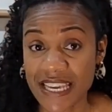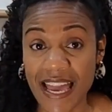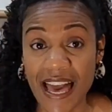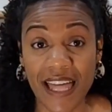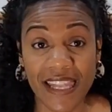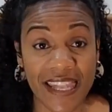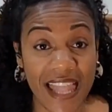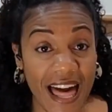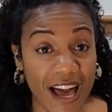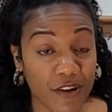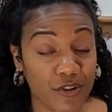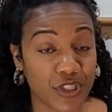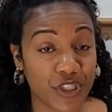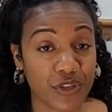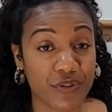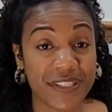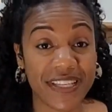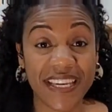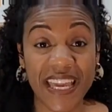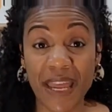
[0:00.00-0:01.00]
allows you
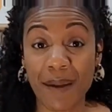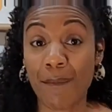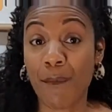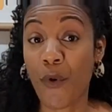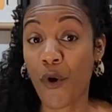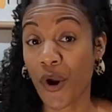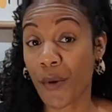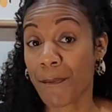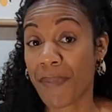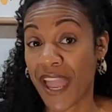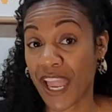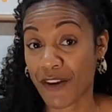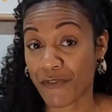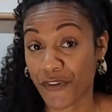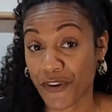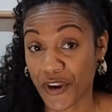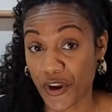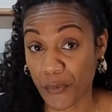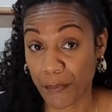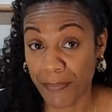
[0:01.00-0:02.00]
to get more bang for
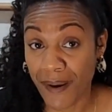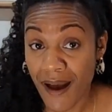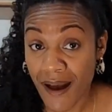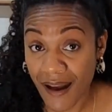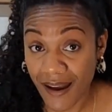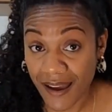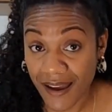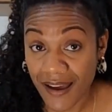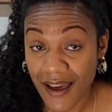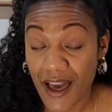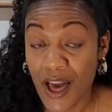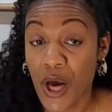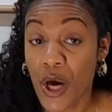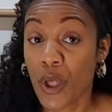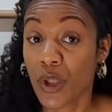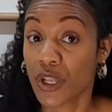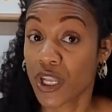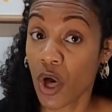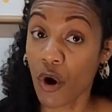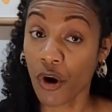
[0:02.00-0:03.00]
your buck,
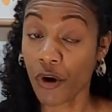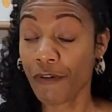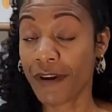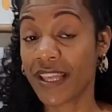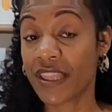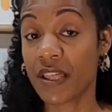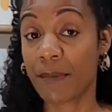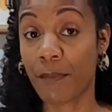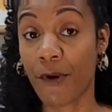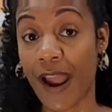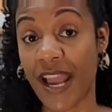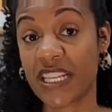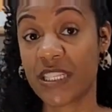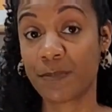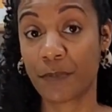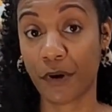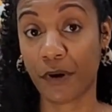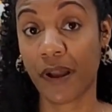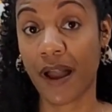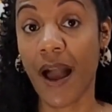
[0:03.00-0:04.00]
lowering the price per
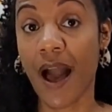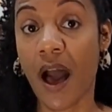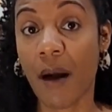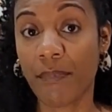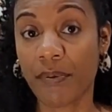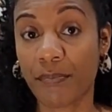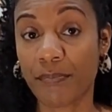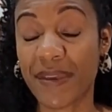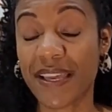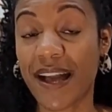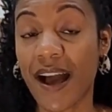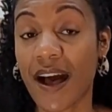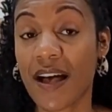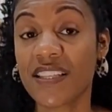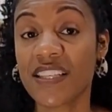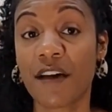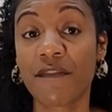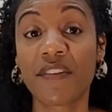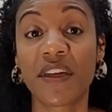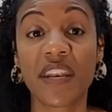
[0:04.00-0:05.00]
cup because
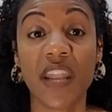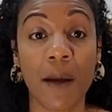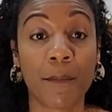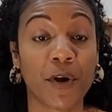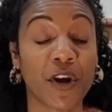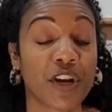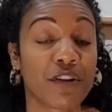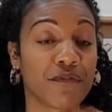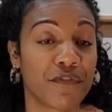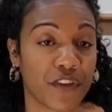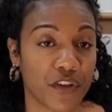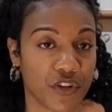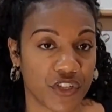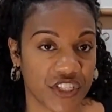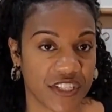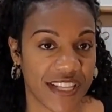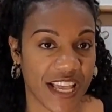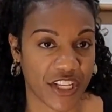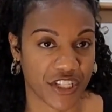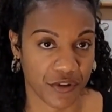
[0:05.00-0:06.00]
of the number of infusions
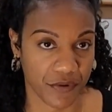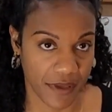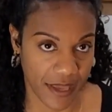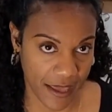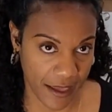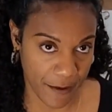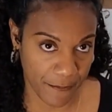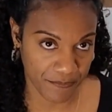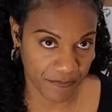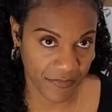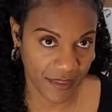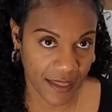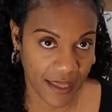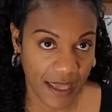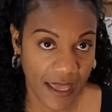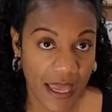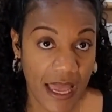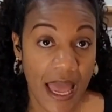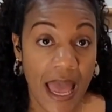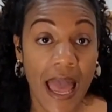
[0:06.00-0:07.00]
that you get.
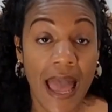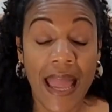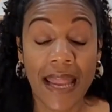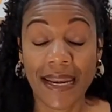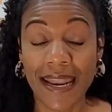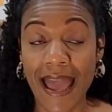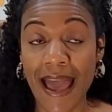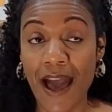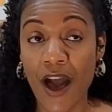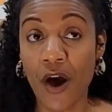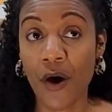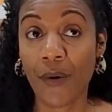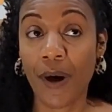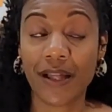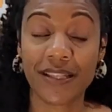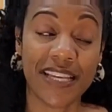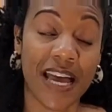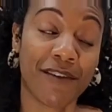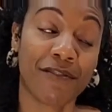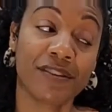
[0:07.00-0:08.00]
Now, a
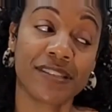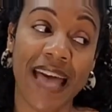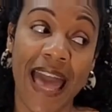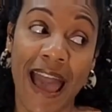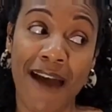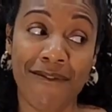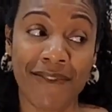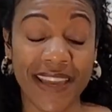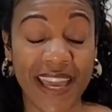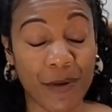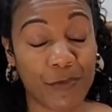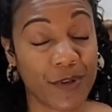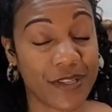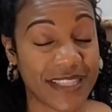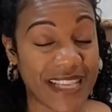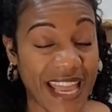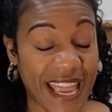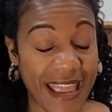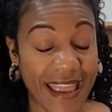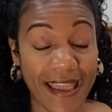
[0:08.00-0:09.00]
devil's advocate will
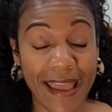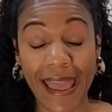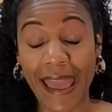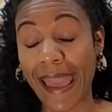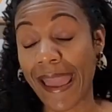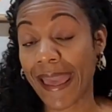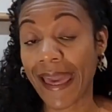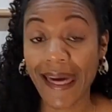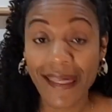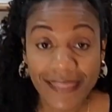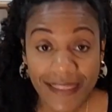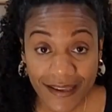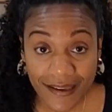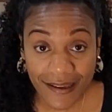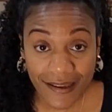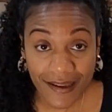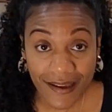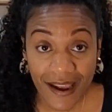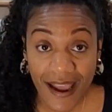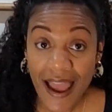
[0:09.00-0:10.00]
say, hey, Heather,
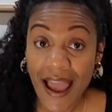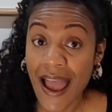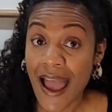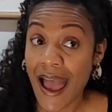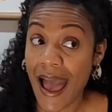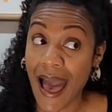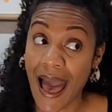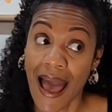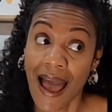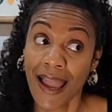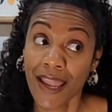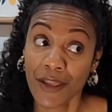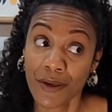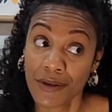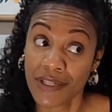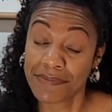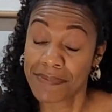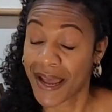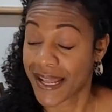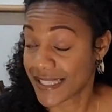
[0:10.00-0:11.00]
I
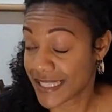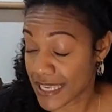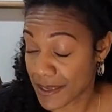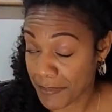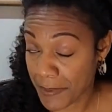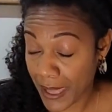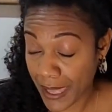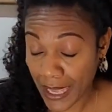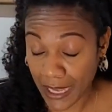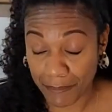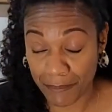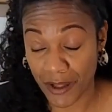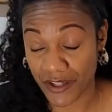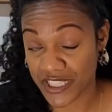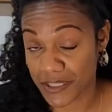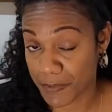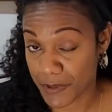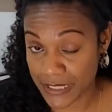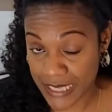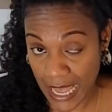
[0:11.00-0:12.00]
use my tea bag
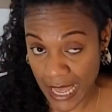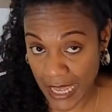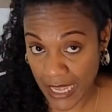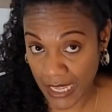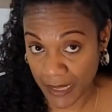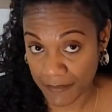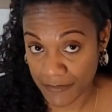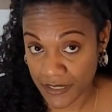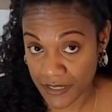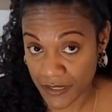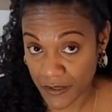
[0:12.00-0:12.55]
multiple times.